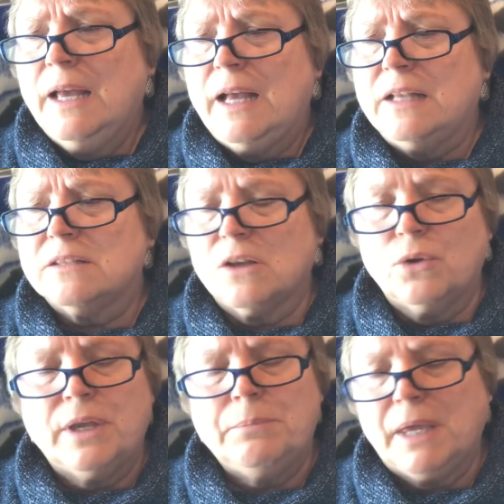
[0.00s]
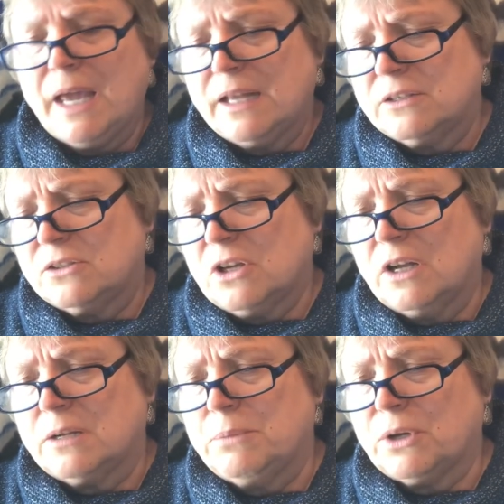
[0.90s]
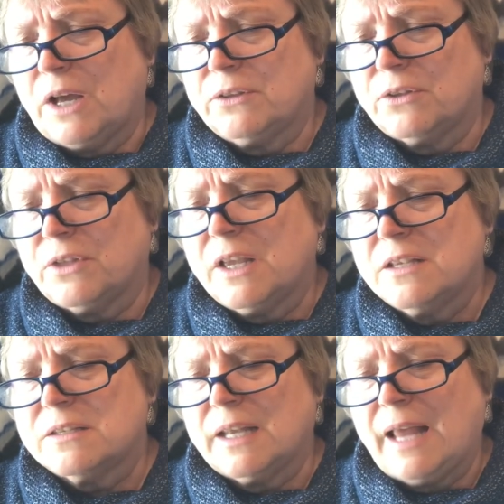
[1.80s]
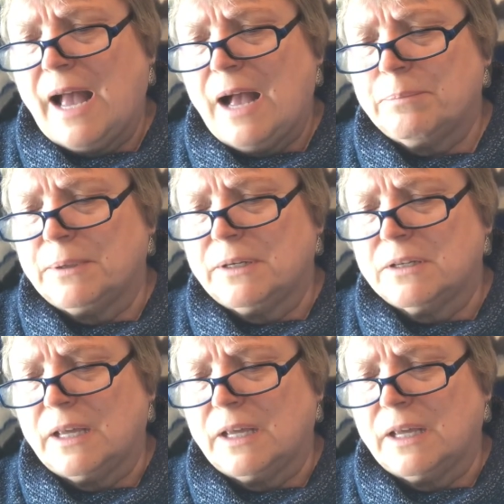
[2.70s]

And so he began to talk about other things that happened.